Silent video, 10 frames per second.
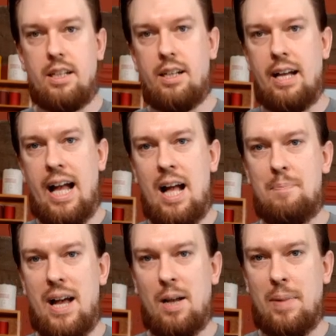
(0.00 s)
a
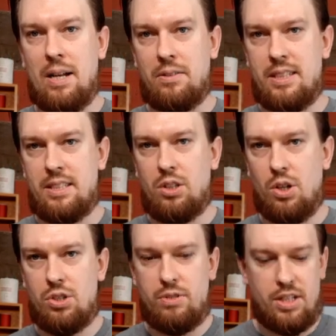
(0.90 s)
handbag panel, this is
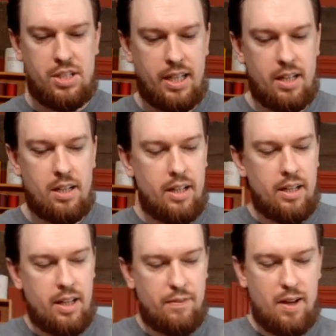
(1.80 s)
ostrich skin,
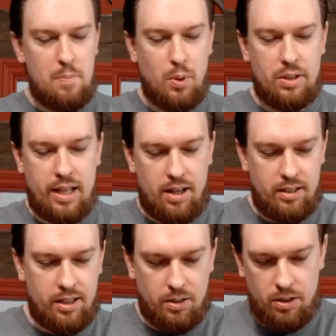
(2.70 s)
if I put that,
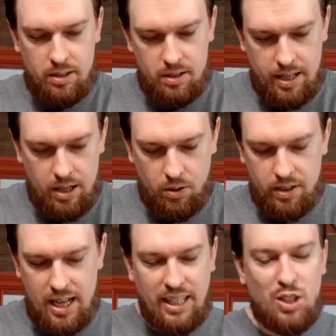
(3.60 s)
you know,
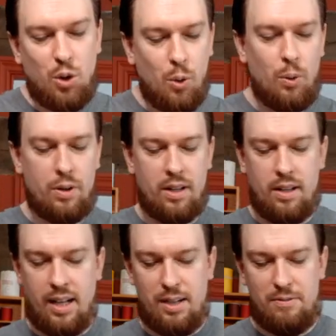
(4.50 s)
on any corner,
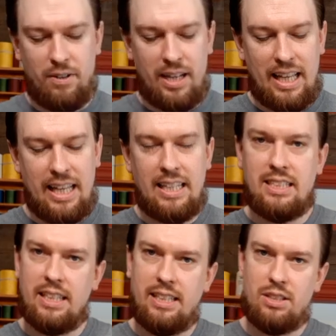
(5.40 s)
I could very
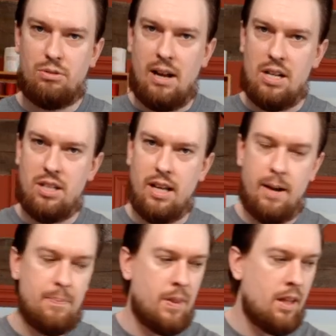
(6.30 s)
easily scratch
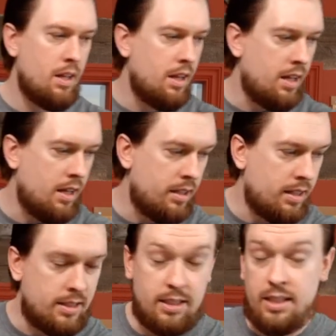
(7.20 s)
that. Uh, and
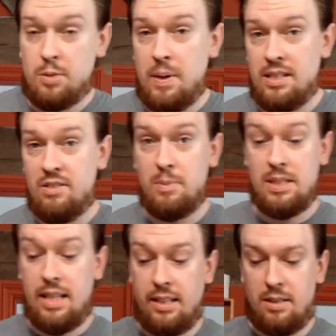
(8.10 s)
that's an expensive
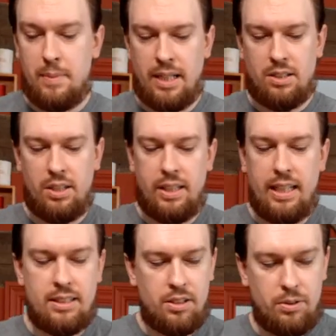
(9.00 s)
mistake to make. So you
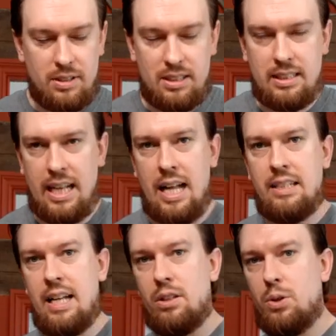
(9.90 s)
need to
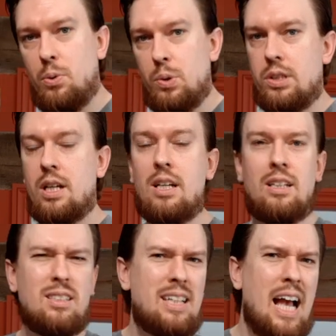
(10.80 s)
sand down the corners.
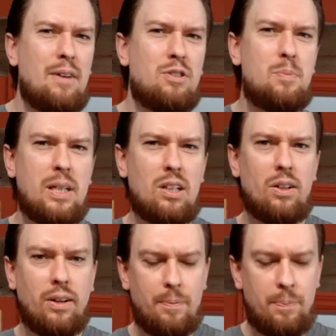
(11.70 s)
Doesn't have to be a
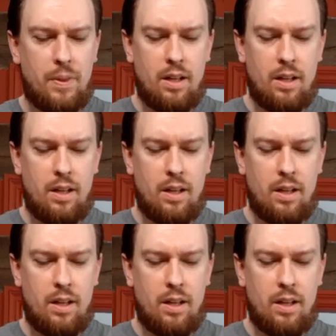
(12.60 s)
lot,